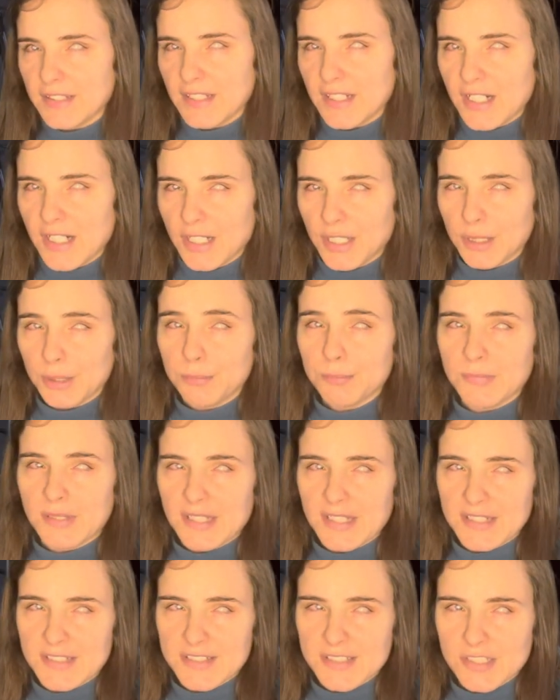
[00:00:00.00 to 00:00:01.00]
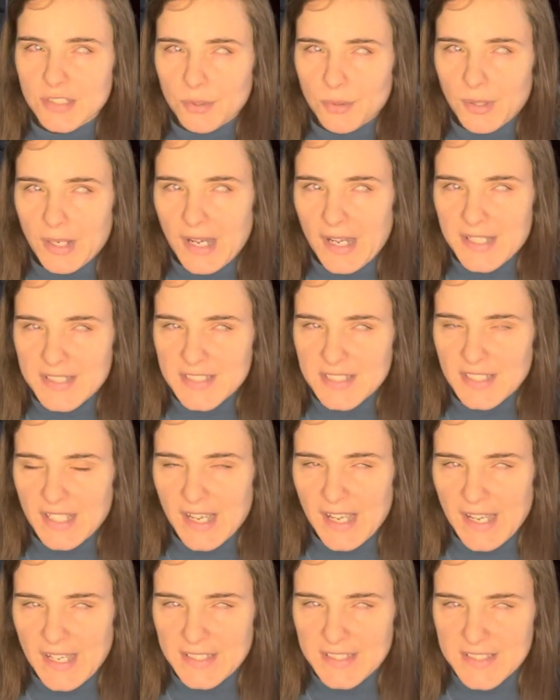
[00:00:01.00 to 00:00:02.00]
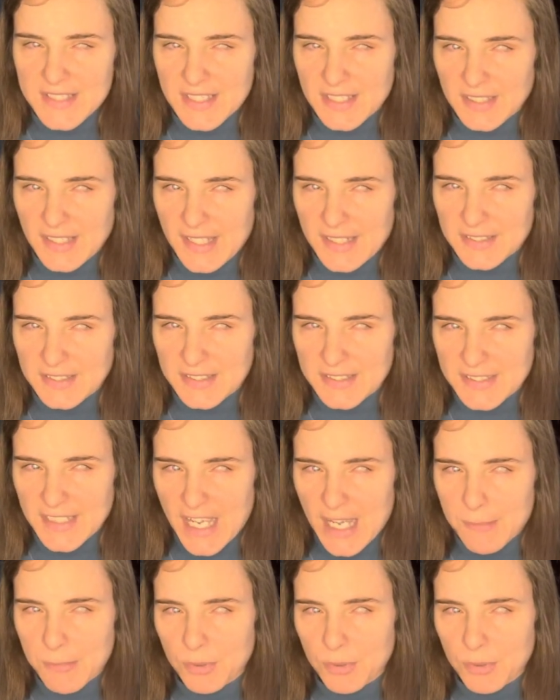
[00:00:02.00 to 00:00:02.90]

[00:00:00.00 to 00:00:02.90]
And so I had to select the DOM